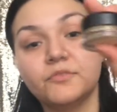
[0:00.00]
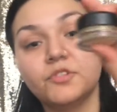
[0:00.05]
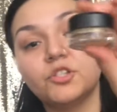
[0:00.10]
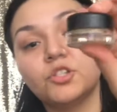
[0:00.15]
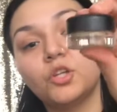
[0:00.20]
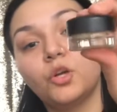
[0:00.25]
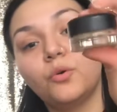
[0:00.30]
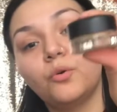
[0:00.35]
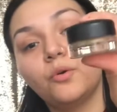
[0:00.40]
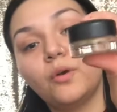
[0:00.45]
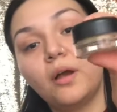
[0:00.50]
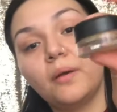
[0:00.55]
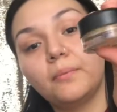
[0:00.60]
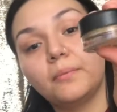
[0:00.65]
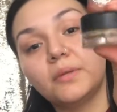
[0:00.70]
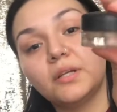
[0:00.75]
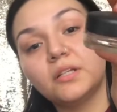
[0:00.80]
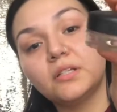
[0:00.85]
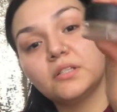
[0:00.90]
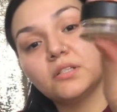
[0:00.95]
So
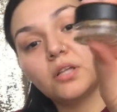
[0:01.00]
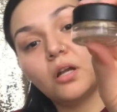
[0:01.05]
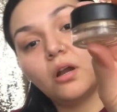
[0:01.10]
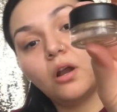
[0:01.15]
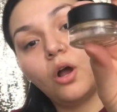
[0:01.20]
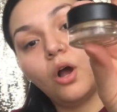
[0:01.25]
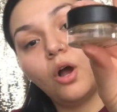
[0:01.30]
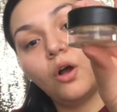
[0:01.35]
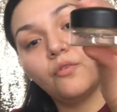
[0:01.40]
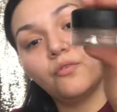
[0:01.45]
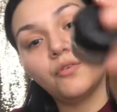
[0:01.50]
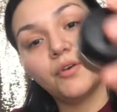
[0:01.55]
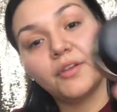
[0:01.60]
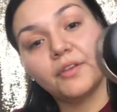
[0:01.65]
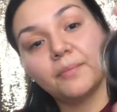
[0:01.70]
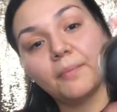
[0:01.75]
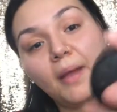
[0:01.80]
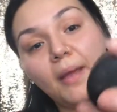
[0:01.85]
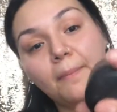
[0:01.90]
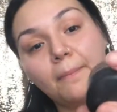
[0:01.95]
I'm gonna start off
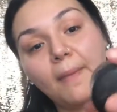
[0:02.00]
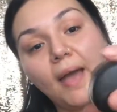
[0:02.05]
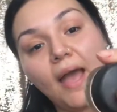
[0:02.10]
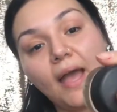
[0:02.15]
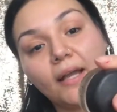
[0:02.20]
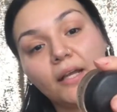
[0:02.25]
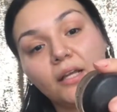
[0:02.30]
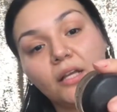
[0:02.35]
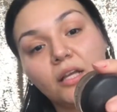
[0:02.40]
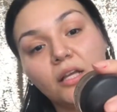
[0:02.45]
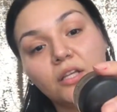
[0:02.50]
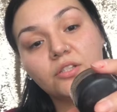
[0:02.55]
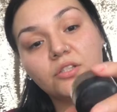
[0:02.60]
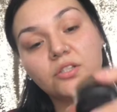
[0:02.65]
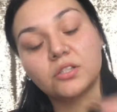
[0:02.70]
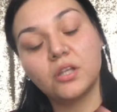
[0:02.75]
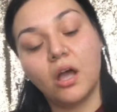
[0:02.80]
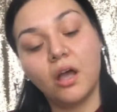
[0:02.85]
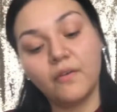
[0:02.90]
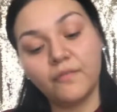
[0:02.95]
with my MAC
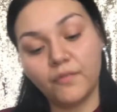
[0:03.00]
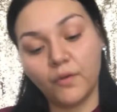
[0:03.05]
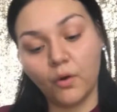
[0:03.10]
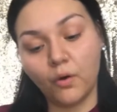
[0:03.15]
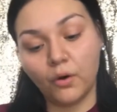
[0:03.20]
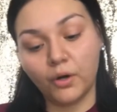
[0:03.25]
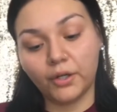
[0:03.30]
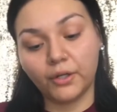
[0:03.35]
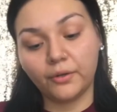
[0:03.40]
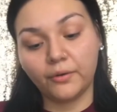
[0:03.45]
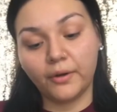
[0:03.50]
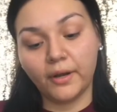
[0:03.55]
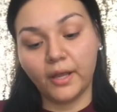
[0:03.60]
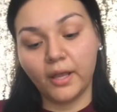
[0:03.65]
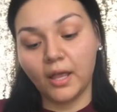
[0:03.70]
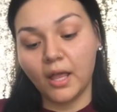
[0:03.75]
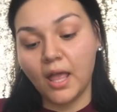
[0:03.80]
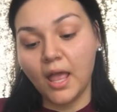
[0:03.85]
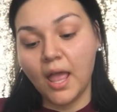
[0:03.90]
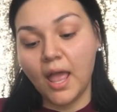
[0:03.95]
Soft
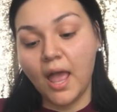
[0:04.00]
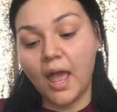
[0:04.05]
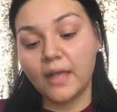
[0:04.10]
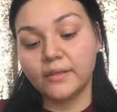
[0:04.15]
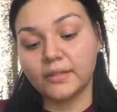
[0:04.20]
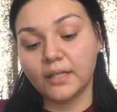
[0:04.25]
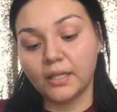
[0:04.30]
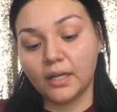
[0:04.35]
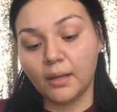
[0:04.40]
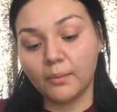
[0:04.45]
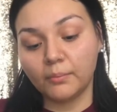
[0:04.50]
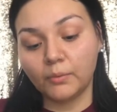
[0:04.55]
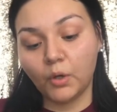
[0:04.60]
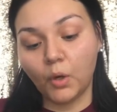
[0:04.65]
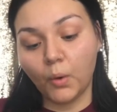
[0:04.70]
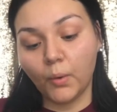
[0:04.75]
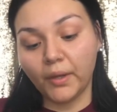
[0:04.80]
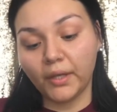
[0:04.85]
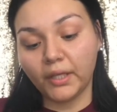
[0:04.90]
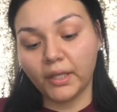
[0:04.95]
Ochre, and then I'm
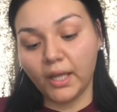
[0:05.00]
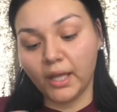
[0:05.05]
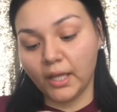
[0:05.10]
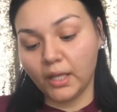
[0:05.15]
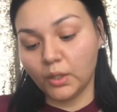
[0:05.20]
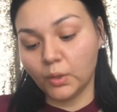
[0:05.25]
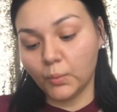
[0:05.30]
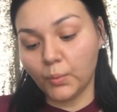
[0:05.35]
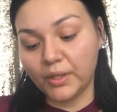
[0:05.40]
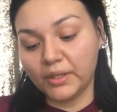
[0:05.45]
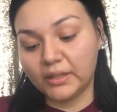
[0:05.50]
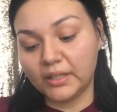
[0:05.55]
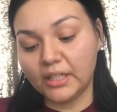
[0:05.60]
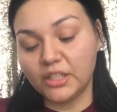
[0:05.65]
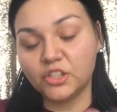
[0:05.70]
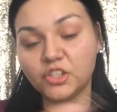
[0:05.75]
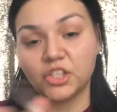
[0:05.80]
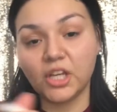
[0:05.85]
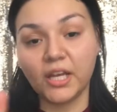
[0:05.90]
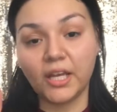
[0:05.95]
going in with
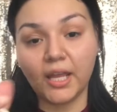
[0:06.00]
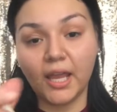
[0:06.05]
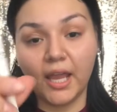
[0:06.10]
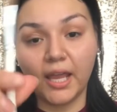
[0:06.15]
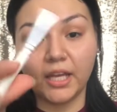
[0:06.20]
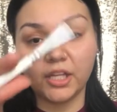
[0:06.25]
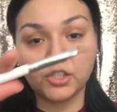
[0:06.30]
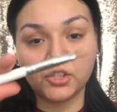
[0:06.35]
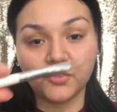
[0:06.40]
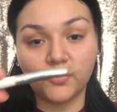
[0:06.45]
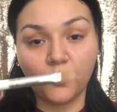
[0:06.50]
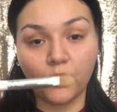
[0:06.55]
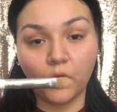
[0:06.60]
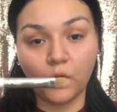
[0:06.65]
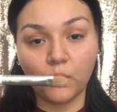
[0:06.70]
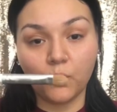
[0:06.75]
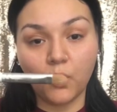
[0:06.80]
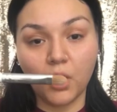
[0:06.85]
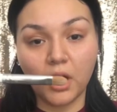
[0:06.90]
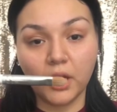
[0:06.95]
the
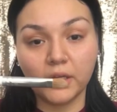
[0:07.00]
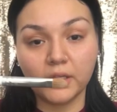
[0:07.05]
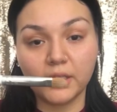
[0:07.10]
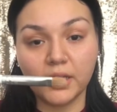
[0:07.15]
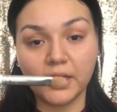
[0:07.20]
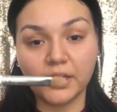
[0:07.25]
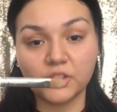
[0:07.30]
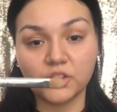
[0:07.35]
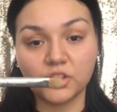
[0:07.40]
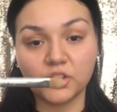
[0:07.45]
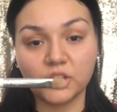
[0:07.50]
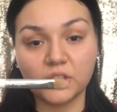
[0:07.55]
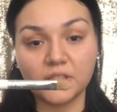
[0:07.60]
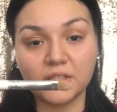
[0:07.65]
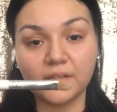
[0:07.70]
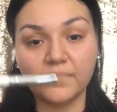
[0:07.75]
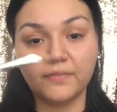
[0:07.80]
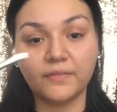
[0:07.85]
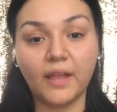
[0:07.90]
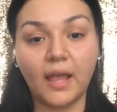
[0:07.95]
JH41. It's
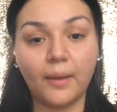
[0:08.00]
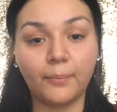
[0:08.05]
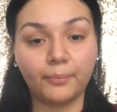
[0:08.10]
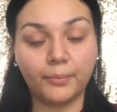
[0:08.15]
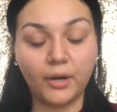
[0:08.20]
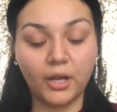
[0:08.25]
just a flat